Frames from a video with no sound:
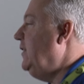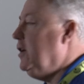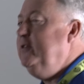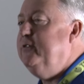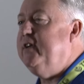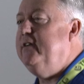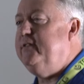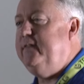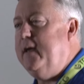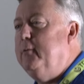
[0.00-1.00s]
The good news
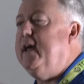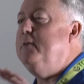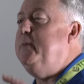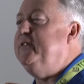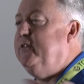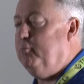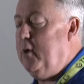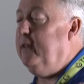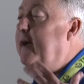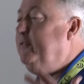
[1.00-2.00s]
is they went out of business
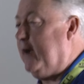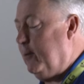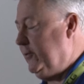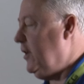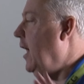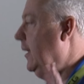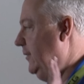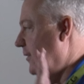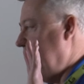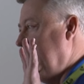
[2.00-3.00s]
well after I was gone,
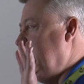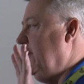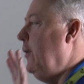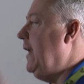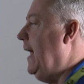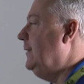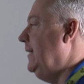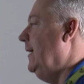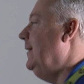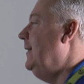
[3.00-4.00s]
just to throw that out there.